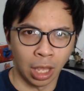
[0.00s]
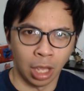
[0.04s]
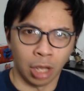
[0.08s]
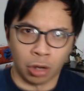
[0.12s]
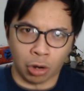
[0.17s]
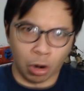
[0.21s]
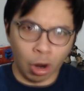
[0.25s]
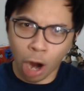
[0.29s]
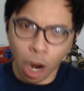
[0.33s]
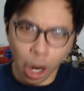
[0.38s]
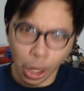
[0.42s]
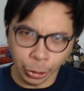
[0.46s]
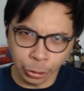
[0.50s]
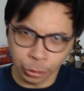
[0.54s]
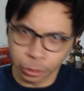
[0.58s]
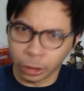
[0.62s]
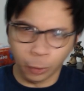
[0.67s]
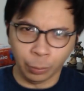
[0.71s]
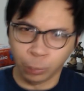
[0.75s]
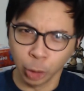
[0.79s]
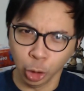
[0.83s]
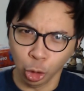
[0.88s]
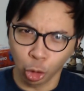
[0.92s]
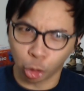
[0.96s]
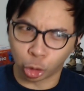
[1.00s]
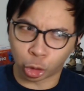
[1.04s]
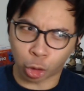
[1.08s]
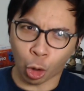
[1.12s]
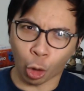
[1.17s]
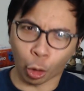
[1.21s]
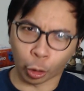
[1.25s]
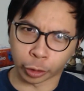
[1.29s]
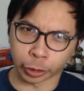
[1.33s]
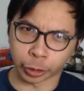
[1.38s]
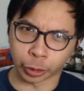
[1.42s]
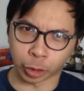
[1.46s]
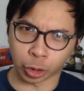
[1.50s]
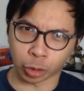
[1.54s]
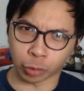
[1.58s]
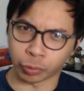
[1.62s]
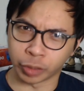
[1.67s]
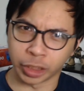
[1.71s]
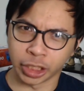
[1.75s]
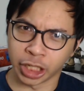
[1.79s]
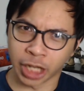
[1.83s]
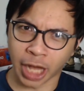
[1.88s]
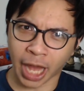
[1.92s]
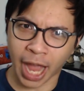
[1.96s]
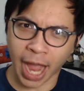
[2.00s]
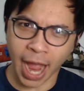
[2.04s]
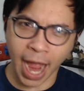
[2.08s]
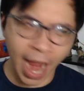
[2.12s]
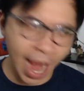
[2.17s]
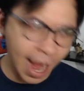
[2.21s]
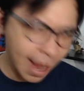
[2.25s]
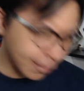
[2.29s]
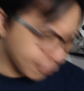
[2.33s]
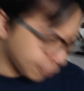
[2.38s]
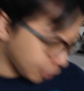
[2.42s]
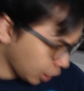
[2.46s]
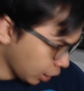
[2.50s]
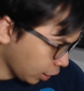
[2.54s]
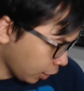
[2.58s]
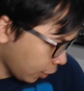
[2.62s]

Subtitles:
On the blue corner, we have